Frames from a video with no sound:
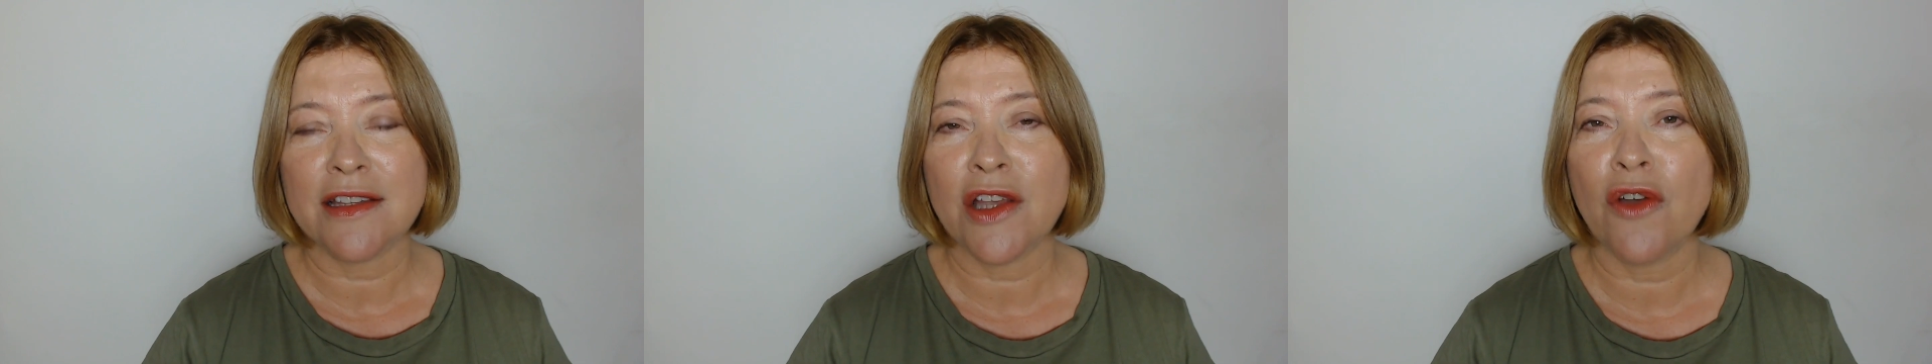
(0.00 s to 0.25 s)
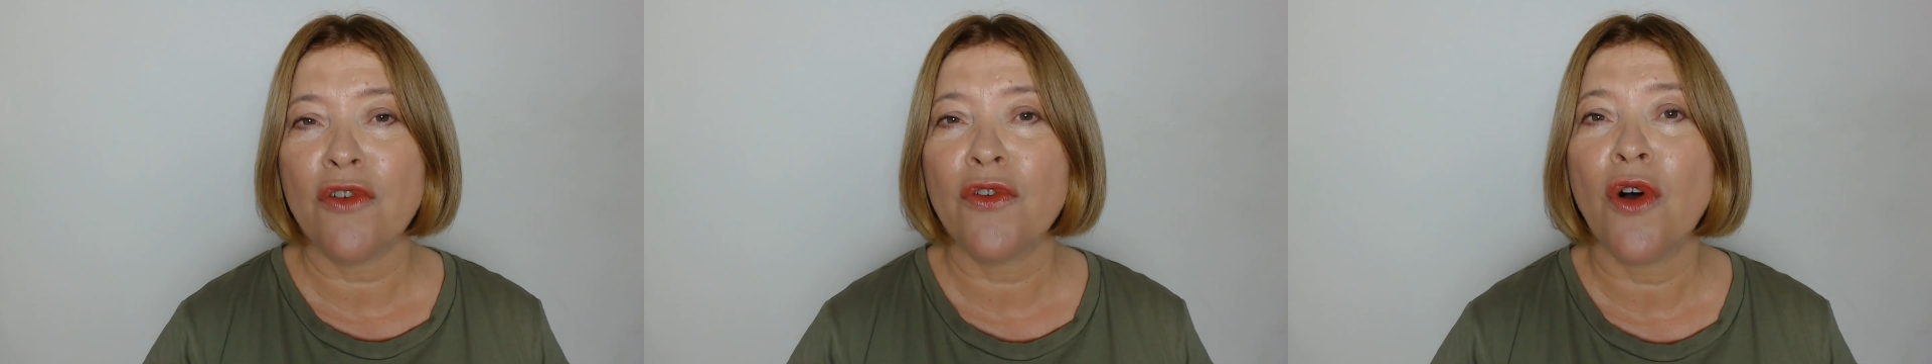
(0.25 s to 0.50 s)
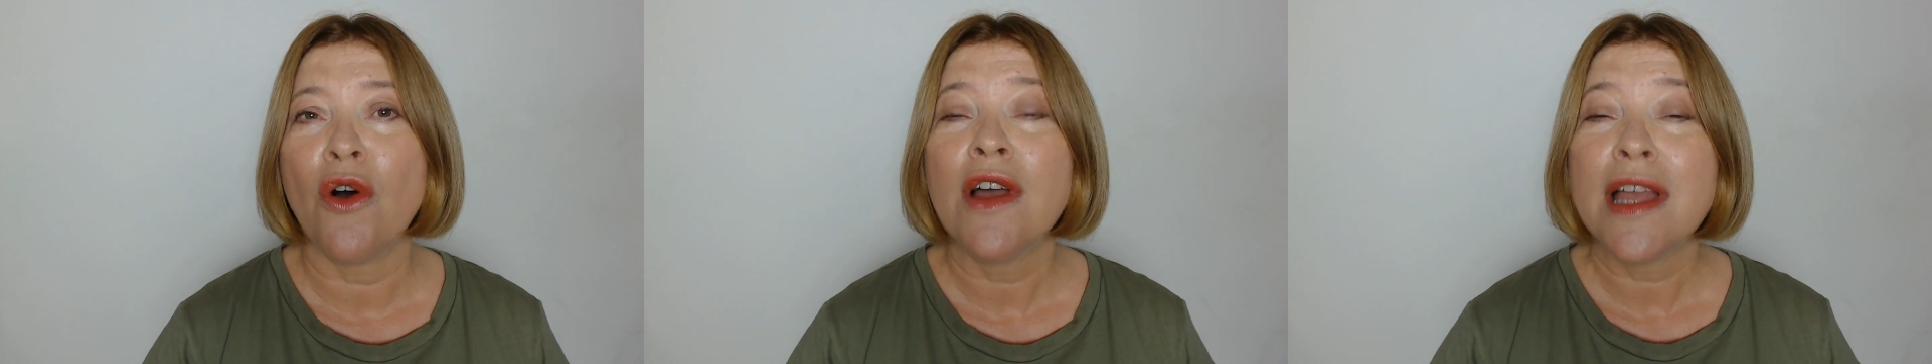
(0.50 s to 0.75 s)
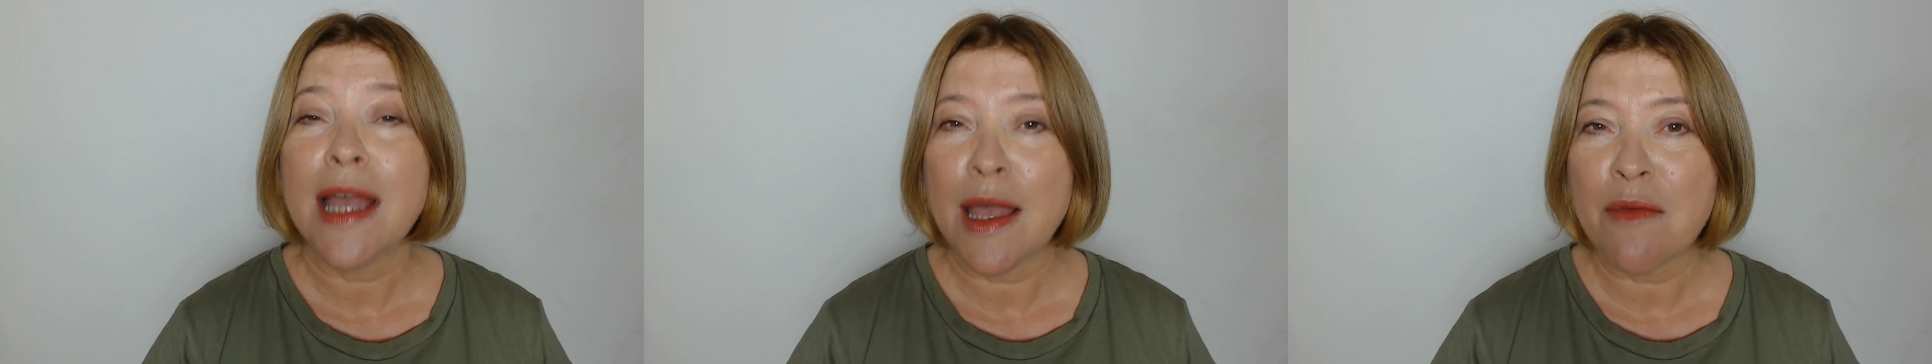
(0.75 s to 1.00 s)
so for
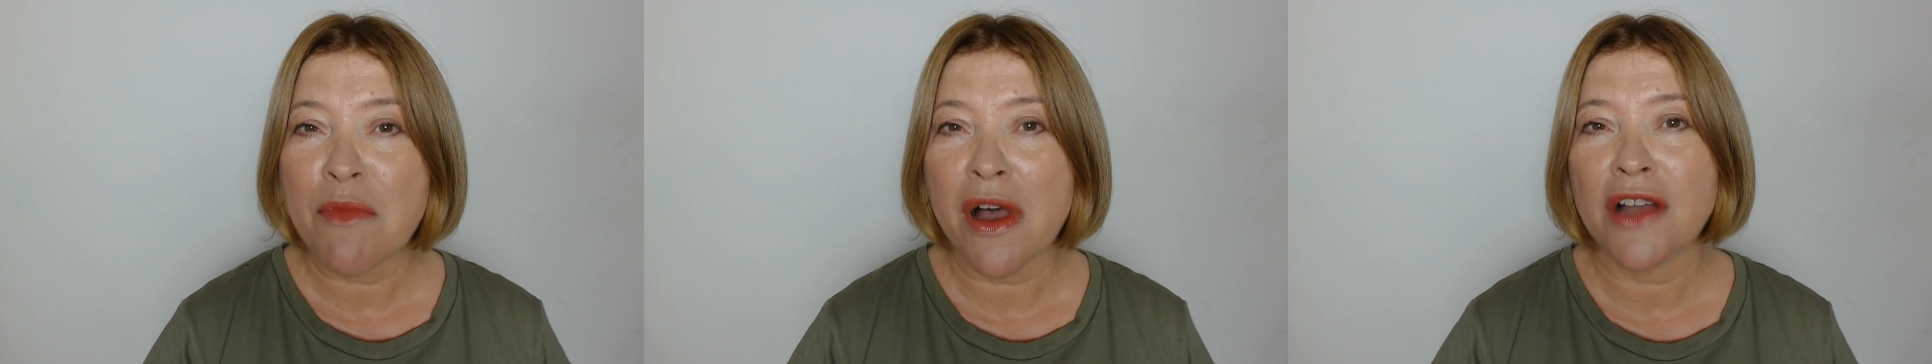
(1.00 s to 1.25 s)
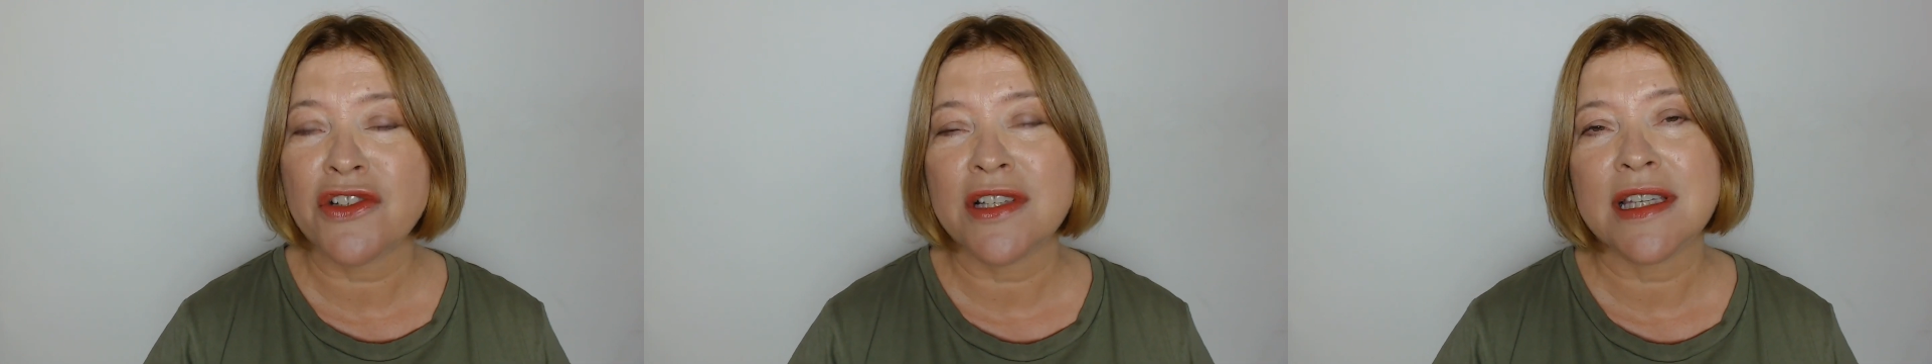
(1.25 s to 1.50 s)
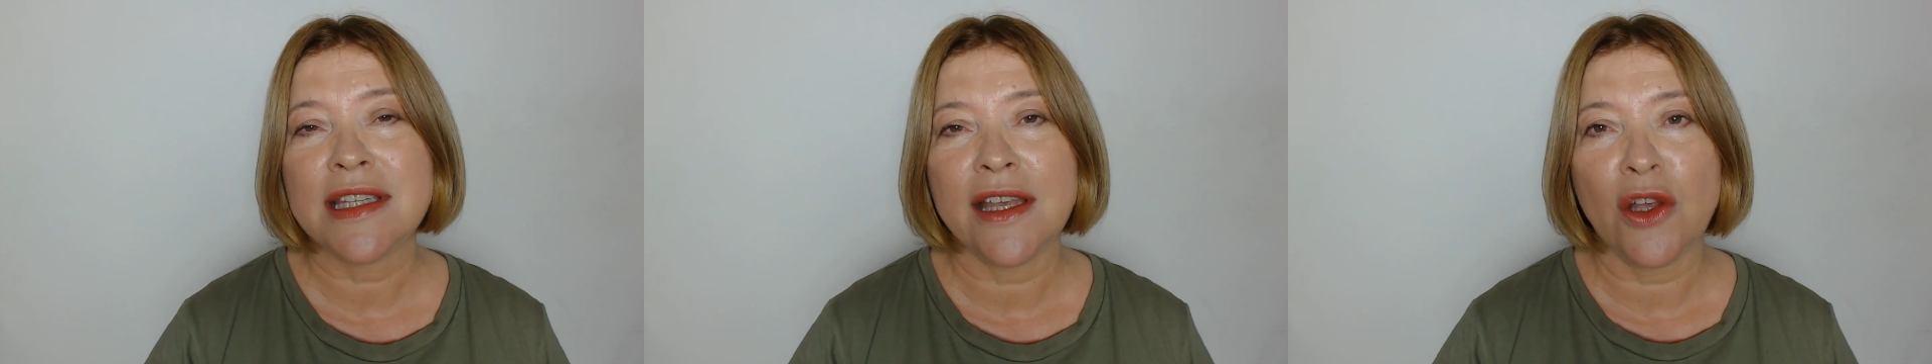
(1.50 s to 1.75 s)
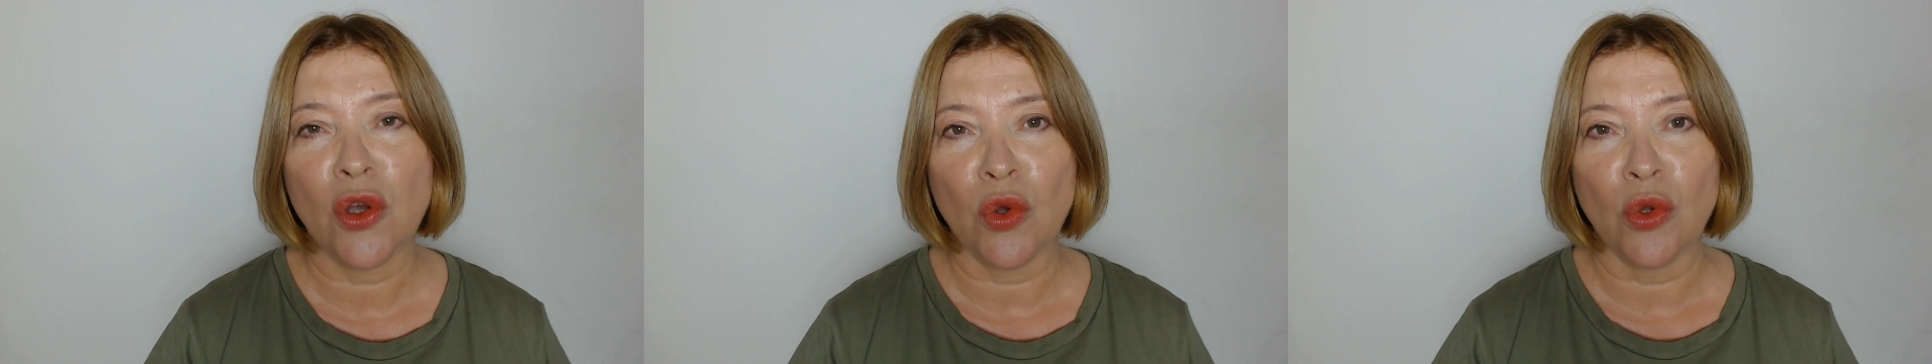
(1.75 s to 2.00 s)
emergency
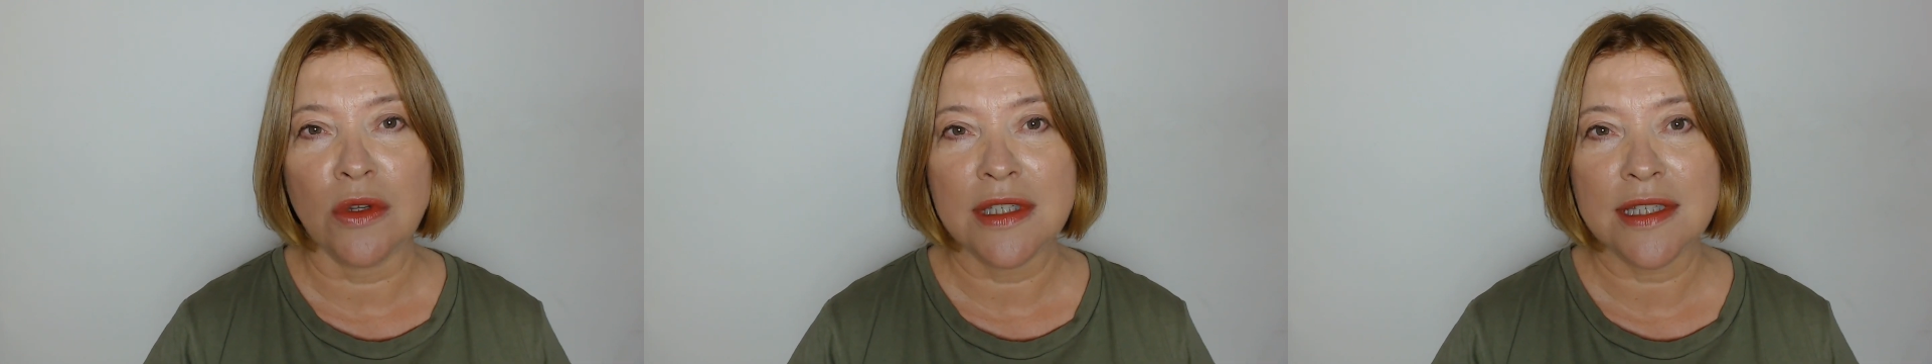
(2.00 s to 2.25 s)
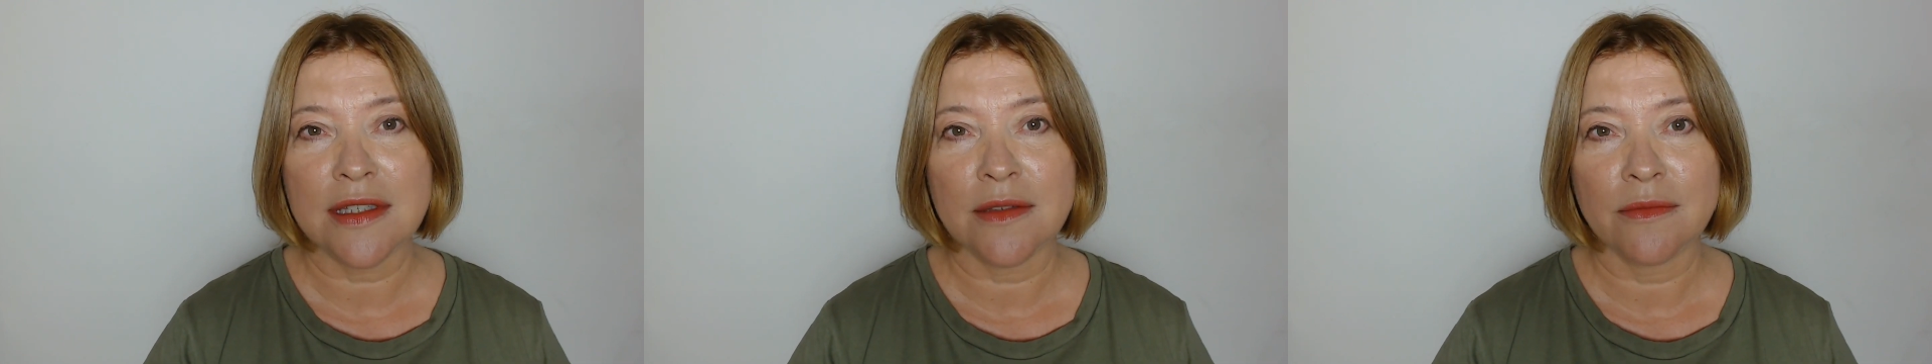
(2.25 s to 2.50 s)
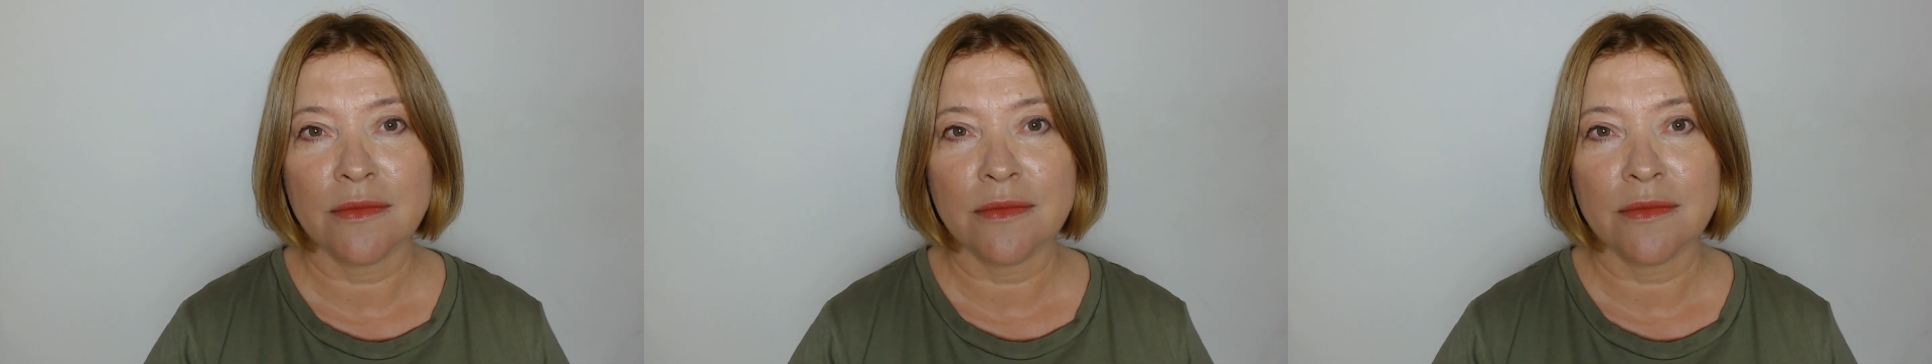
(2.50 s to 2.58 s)
calls.